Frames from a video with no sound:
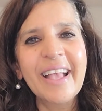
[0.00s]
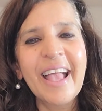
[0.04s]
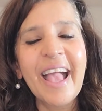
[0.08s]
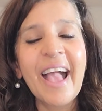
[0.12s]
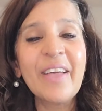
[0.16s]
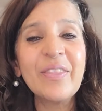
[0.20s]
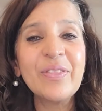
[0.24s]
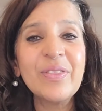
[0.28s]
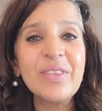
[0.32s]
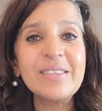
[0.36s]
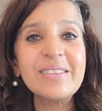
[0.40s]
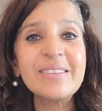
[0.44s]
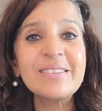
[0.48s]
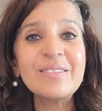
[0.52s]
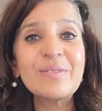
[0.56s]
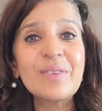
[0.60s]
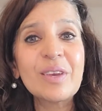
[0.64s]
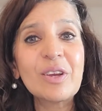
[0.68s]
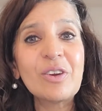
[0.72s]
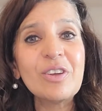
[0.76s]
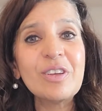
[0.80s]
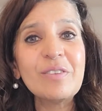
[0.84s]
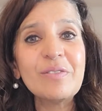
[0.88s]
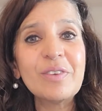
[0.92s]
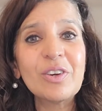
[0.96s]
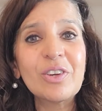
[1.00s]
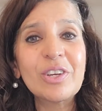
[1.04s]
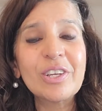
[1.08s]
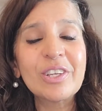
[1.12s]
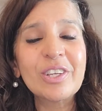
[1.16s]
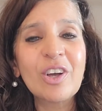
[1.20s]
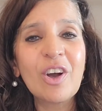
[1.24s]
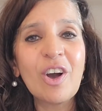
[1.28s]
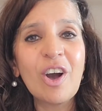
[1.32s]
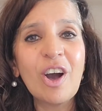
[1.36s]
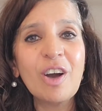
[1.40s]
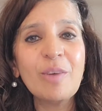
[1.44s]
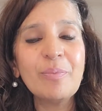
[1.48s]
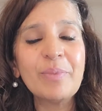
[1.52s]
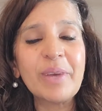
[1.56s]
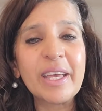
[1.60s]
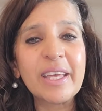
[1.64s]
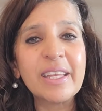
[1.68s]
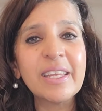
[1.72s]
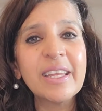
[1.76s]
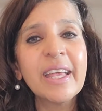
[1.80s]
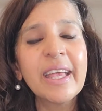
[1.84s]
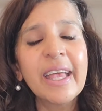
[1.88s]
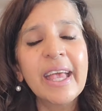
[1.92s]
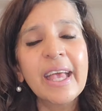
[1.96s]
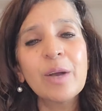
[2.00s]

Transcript: And this is very, very common.